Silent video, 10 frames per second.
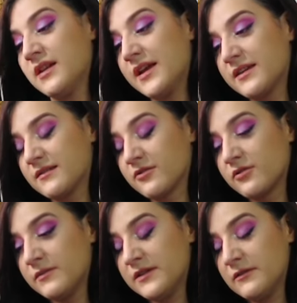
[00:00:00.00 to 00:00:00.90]
like
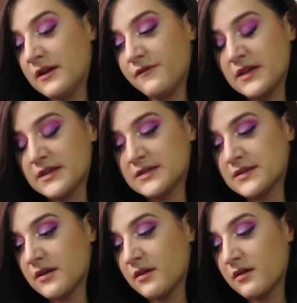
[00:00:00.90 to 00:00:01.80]
Lancôme I think it's
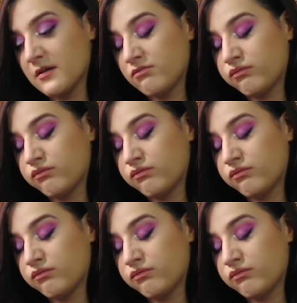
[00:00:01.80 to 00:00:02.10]
uh,